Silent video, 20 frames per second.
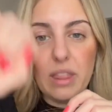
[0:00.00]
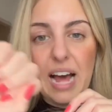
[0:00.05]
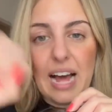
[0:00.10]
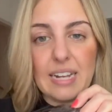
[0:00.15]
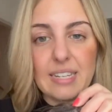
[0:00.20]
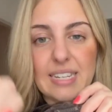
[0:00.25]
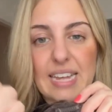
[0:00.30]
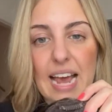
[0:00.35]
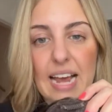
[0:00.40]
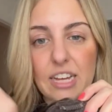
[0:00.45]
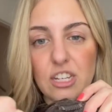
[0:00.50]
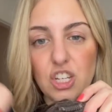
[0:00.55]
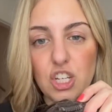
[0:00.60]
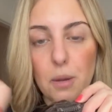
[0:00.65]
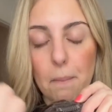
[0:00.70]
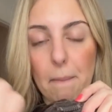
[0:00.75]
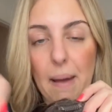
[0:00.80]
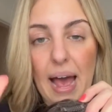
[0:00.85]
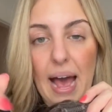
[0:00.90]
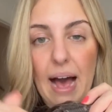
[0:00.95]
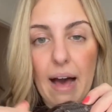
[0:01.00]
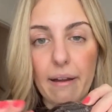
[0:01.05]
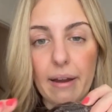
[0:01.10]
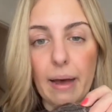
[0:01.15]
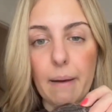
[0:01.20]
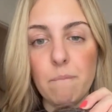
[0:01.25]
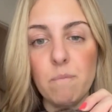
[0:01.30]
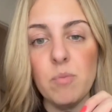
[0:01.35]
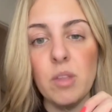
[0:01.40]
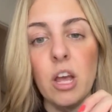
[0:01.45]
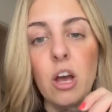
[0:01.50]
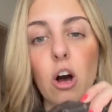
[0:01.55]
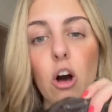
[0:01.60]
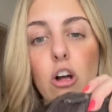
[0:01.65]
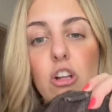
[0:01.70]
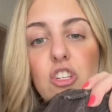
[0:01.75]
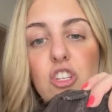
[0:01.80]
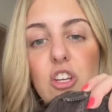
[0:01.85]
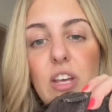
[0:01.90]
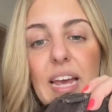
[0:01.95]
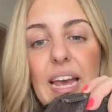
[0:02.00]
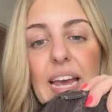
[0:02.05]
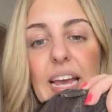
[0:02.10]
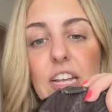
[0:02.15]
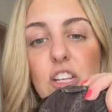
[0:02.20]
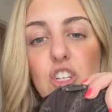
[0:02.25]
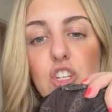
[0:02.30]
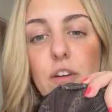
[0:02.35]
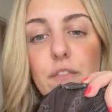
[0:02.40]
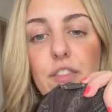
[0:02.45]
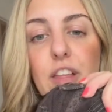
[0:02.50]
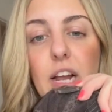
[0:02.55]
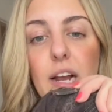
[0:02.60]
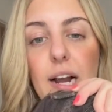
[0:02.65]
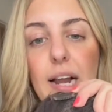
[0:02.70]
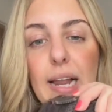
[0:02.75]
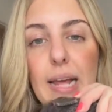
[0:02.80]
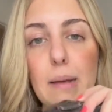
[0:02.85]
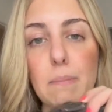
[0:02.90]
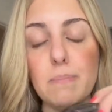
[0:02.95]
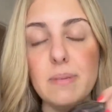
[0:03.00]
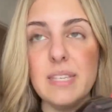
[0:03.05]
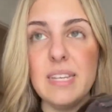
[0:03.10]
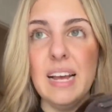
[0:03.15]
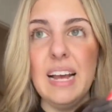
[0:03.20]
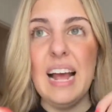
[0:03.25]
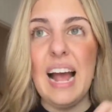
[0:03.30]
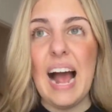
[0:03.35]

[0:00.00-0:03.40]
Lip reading: that texture powder onto each of the clips.